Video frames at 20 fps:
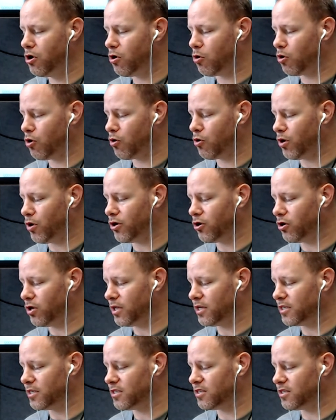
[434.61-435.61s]
or
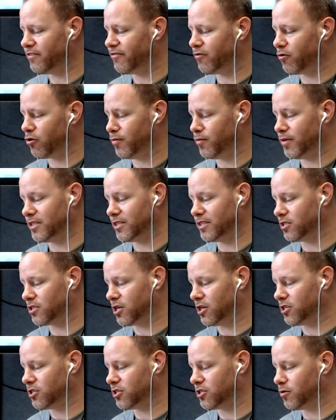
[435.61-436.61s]
Wunderlist for business
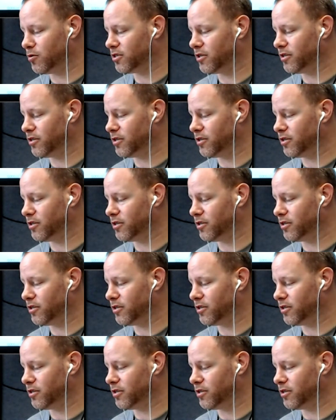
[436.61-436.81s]
customers,